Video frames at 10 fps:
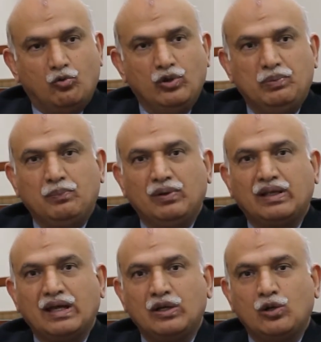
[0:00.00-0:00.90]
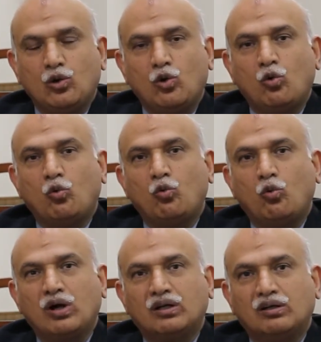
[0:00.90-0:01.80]
we people can know
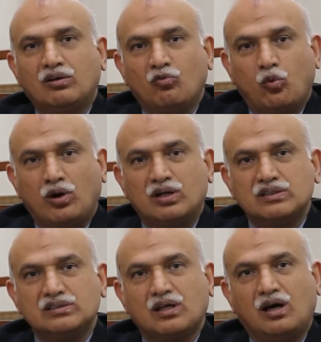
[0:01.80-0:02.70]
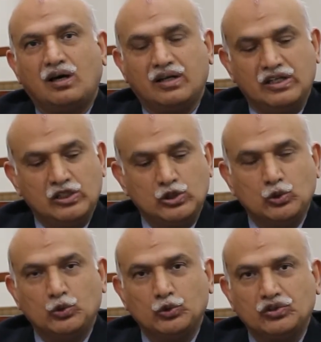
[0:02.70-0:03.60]
what words are in
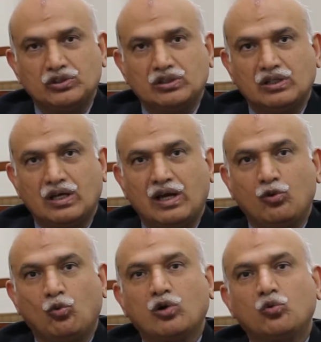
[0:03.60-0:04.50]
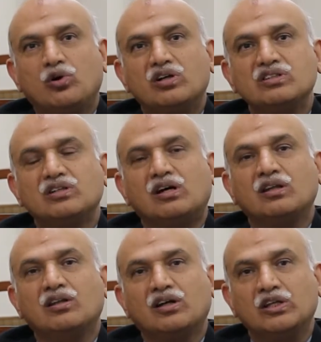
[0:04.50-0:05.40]
use and what words
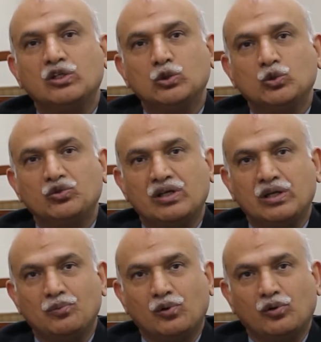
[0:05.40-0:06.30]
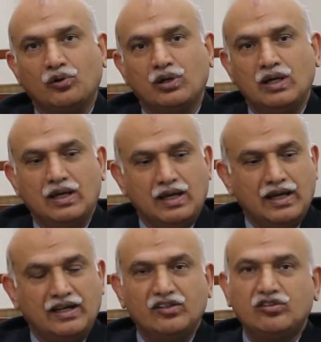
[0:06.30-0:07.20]
are not in use anymore,
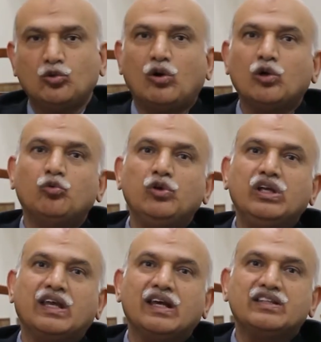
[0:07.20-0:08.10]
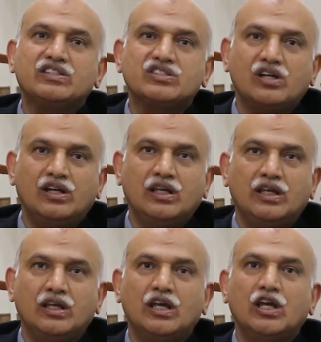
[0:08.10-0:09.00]
and this is what we can
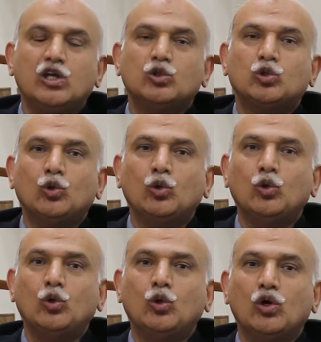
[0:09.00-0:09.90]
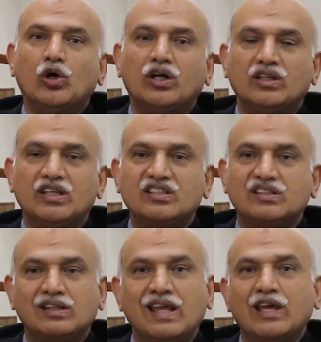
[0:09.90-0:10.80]
study through
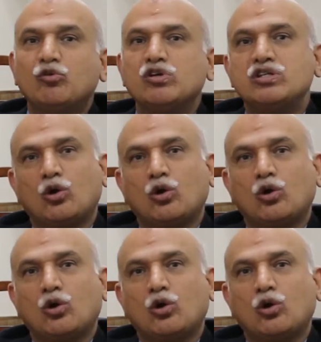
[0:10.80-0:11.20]
this language